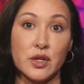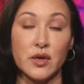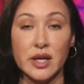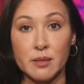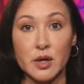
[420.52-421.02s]

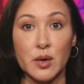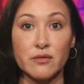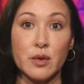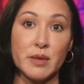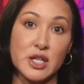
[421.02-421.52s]
You're an
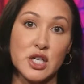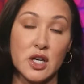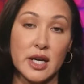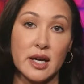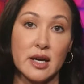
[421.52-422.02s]
immigrant from
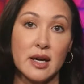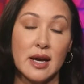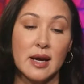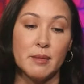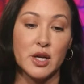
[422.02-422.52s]
Nigeria,
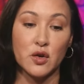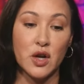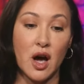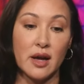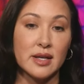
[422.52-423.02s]
but you're
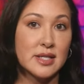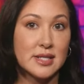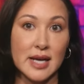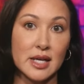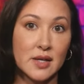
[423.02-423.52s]
not a
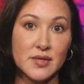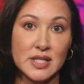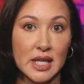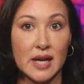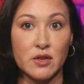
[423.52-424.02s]
descendant of
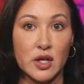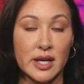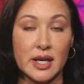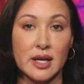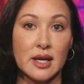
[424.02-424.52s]

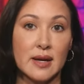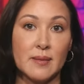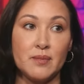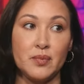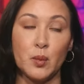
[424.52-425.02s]
slavery.
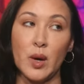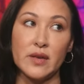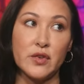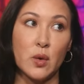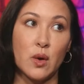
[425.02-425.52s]
What
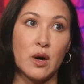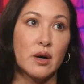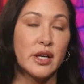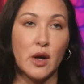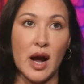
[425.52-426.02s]
if
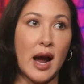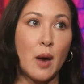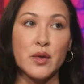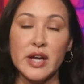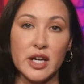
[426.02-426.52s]
you're, yeah,
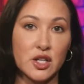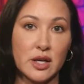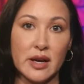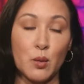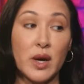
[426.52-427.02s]
how are they going
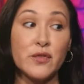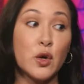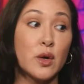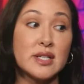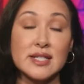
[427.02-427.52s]
to, what if
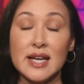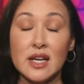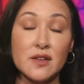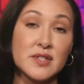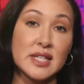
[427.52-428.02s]
you're a
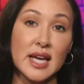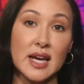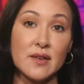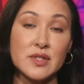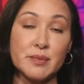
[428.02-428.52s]
descendant of
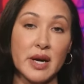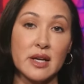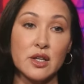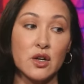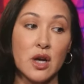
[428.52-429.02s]
slaves,
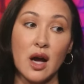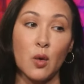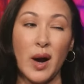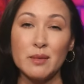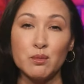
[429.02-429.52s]
but you're not
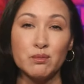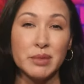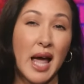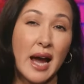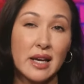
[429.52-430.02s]
quite
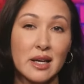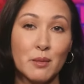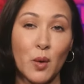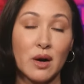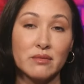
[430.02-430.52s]
black
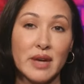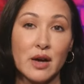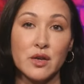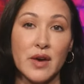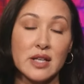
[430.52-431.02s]
anymore? Now
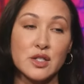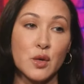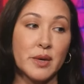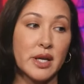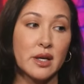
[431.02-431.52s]
you've had so
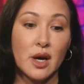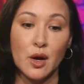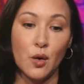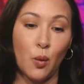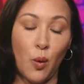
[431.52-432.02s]
many
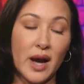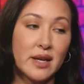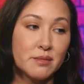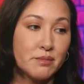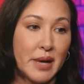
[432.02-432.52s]

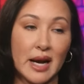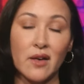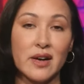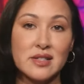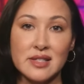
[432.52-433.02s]
white
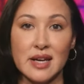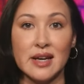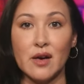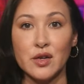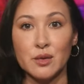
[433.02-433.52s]
parents that
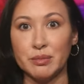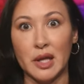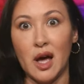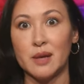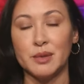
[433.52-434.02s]
now you're
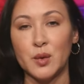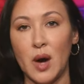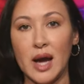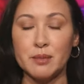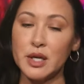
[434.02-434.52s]
blonde and blue
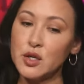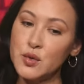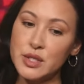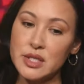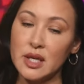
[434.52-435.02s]
eyed, but you
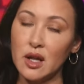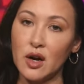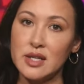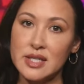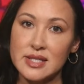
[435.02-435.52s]
still are
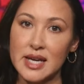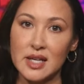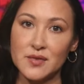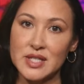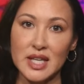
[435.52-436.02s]
a descendant
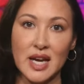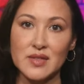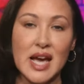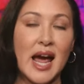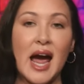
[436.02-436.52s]
of slaves.
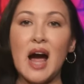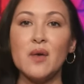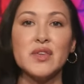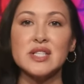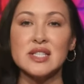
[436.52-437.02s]
How,
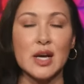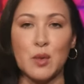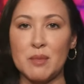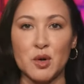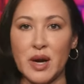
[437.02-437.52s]
this is like
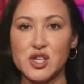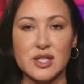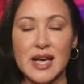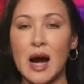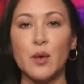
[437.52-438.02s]

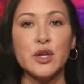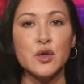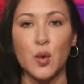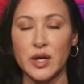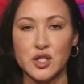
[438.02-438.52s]
reparations. How are you
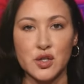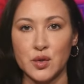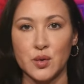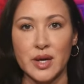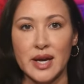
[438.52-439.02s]
going
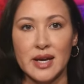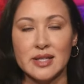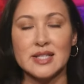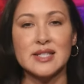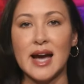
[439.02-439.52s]
to
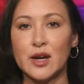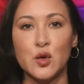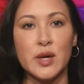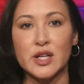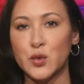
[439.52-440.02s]
decide
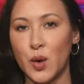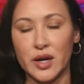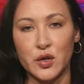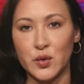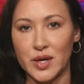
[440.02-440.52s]
who gets
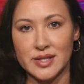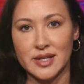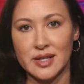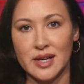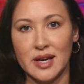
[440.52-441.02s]
what and who
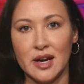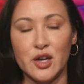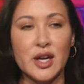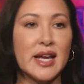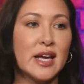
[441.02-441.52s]
doesn't? Are
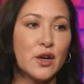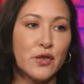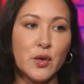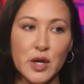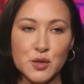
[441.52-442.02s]
you going to
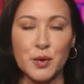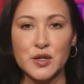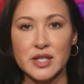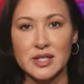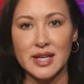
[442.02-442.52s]
interview each
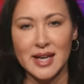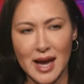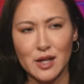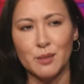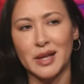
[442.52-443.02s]
person and say,
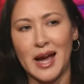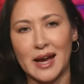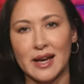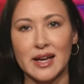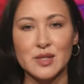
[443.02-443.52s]
yeah, you're
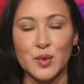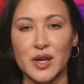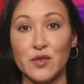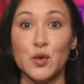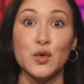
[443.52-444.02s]
black, I guess we'll
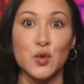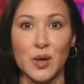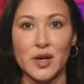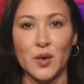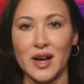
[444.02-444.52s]
give you the
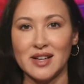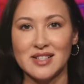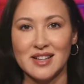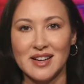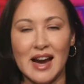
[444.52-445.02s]
20
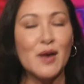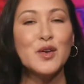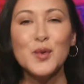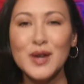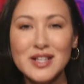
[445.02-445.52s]
grand. How are
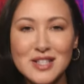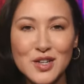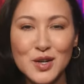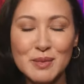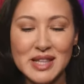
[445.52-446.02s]
you going to
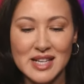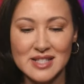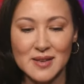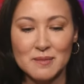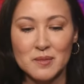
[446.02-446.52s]
determine this?